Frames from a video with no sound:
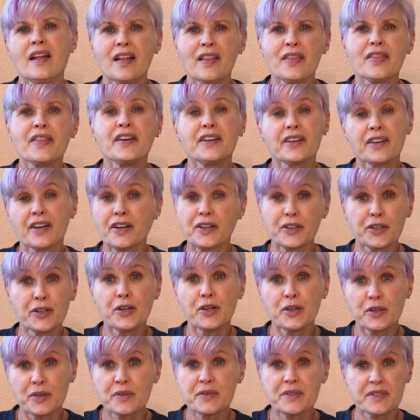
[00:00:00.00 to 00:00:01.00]
There are
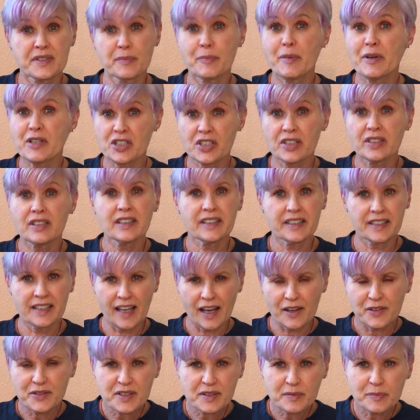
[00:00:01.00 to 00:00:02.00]
no special
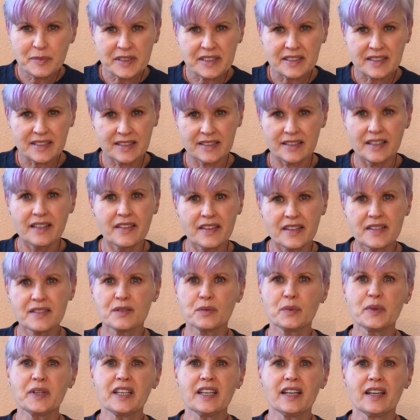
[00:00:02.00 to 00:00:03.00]
announcements this
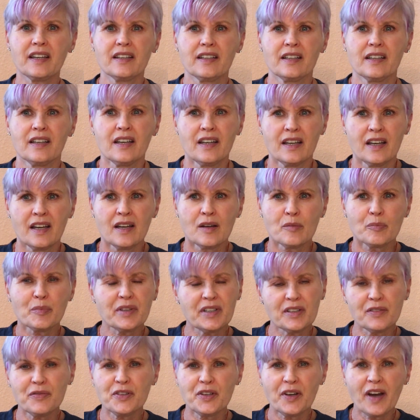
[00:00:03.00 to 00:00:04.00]
week, but
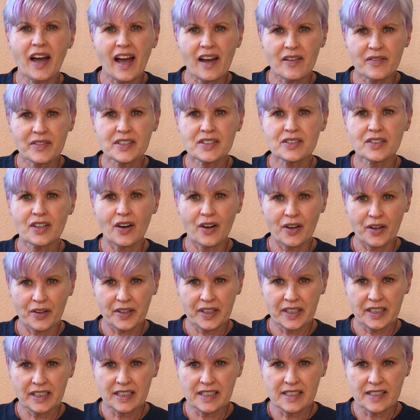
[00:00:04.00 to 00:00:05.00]
if you haven't
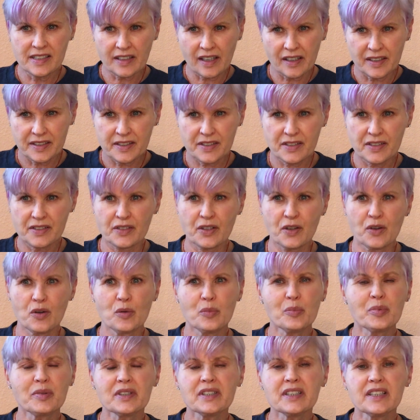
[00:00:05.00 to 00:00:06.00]
already done so,
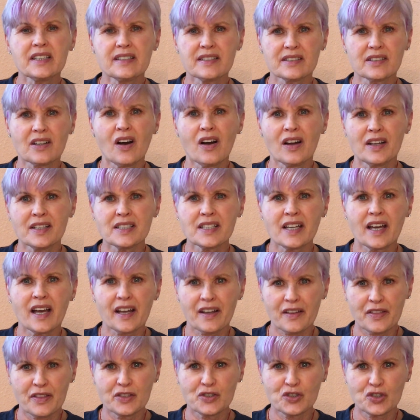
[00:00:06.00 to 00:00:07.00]
please
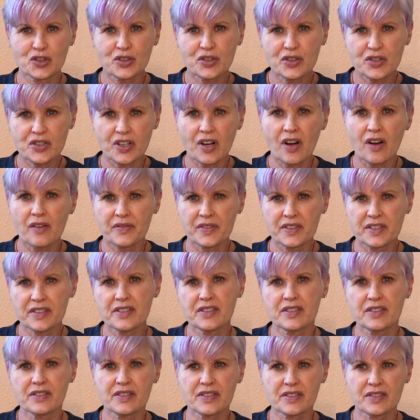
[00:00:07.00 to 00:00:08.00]
contact the church office
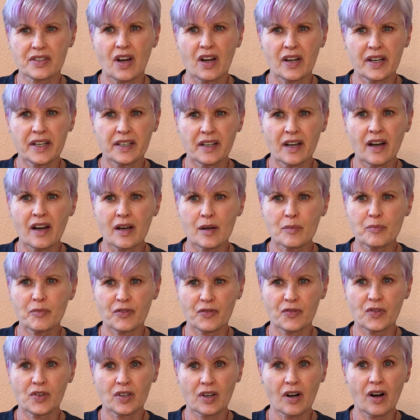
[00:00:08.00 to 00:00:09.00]
to sign up
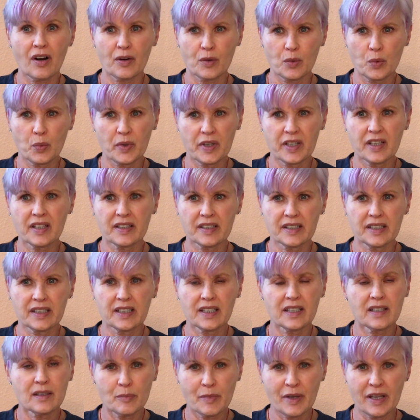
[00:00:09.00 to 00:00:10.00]
for our
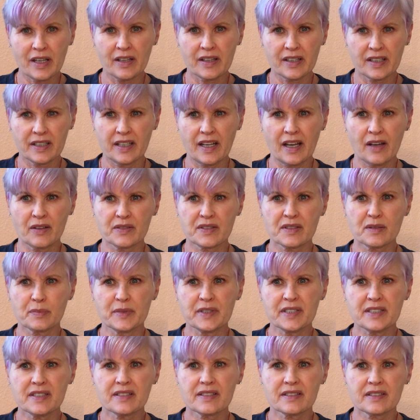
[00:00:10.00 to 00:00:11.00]
weekly email
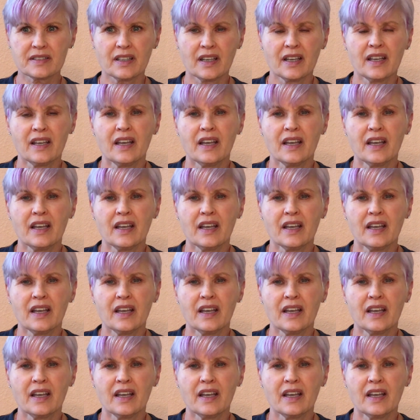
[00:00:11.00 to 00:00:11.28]
announcements.